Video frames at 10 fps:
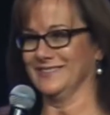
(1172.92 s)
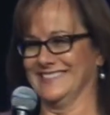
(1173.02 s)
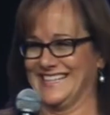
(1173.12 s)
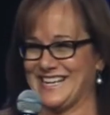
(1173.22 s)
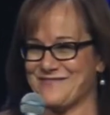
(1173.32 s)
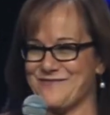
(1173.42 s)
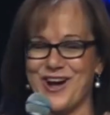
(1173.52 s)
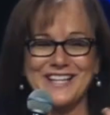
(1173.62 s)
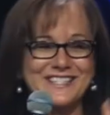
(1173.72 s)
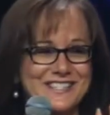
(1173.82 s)
He
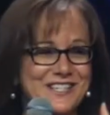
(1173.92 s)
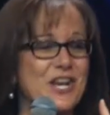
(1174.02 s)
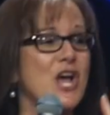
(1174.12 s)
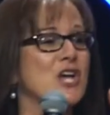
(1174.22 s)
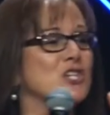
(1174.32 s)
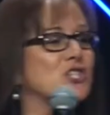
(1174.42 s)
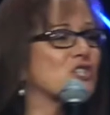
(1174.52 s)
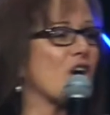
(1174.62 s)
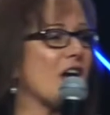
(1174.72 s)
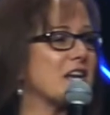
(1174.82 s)
wants to
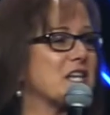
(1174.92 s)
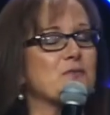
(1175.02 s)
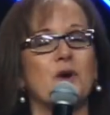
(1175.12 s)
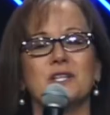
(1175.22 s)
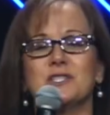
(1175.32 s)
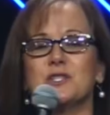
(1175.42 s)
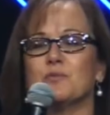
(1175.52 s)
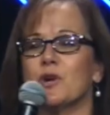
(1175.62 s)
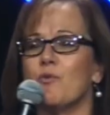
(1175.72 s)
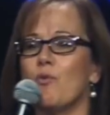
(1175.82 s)
shine. He wants to
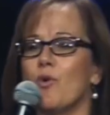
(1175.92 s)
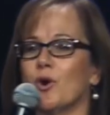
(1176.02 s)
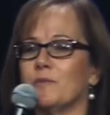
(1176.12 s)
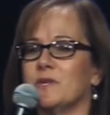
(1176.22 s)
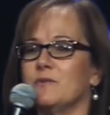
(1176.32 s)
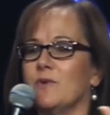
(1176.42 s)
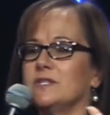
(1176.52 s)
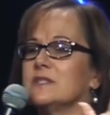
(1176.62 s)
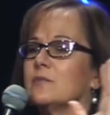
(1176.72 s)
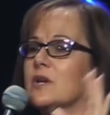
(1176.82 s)
bring warmth. He
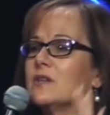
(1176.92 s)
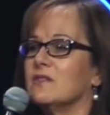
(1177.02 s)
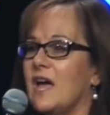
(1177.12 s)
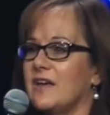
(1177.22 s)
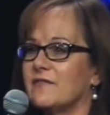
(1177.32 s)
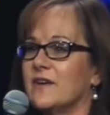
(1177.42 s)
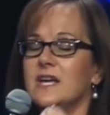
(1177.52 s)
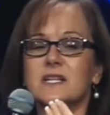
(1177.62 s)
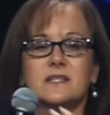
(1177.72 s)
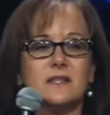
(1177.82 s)
wants to bring life
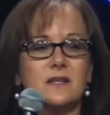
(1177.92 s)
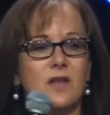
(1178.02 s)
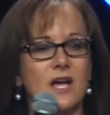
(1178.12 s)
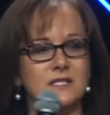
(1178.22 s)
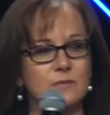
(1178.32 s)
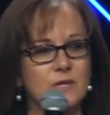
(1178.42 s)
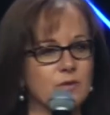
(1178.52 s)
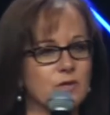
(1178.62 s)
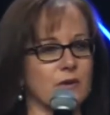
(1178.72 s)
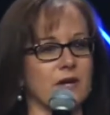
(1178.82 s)
to the lost
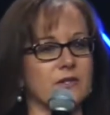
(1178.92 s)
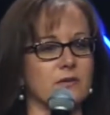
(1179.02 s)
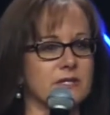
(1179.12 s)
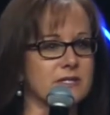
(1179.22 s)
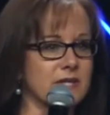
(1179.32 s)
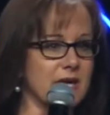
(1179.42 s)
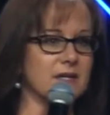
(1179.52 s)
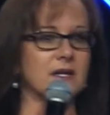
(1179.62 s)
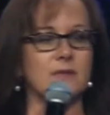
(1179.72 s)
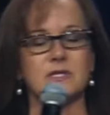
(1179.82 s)
people around you. And
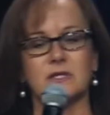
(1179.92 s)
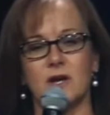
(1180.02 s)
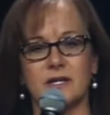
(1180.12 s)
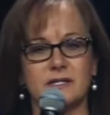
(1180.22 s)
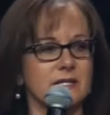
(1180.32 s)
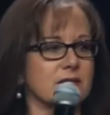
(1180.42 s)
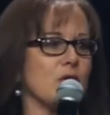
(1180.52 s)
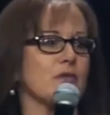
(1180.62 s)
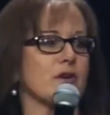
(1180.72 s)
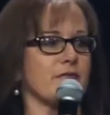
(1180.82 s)
Satan comes along and says,
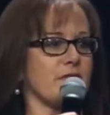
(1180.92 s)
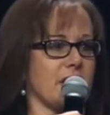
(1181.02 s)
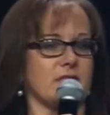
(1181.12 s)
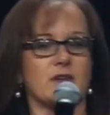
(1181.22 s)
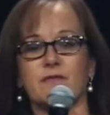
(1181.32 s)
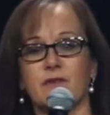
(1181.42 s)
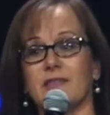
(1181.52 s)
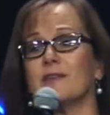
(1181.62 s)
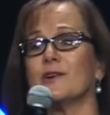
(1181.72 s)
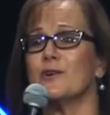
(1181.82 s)
oh, they're fine, they're
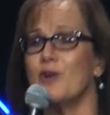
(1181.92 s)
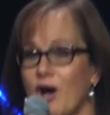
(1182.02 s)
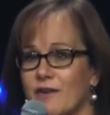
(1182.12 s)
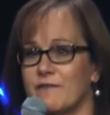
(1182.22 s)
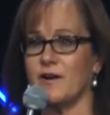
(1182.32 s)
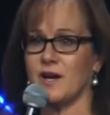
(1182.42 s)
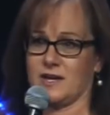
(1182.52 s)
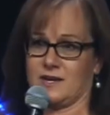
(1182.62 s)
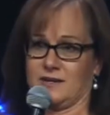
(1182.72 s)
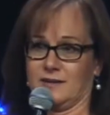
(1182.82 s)
fine. They're not fine.